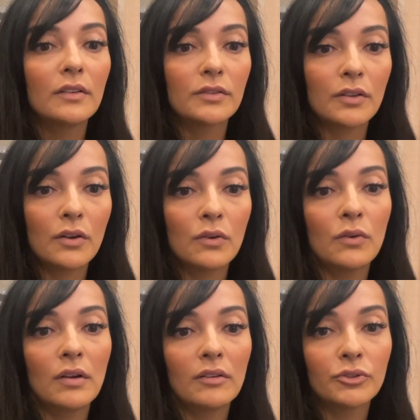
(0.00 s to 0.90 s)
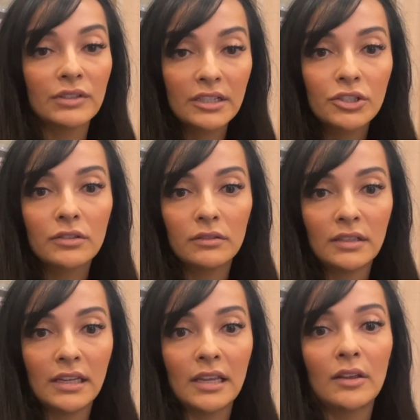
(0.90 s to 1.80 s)
So
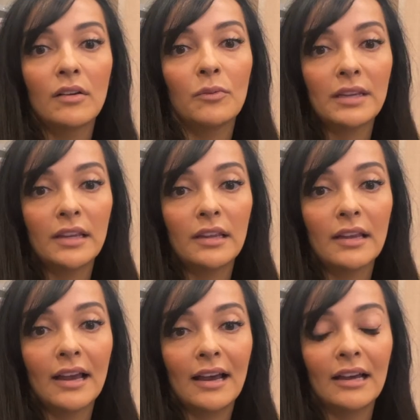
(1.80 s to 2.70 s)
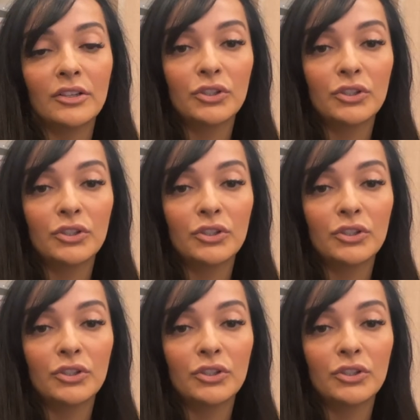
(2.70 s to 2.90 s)
traditionally, we had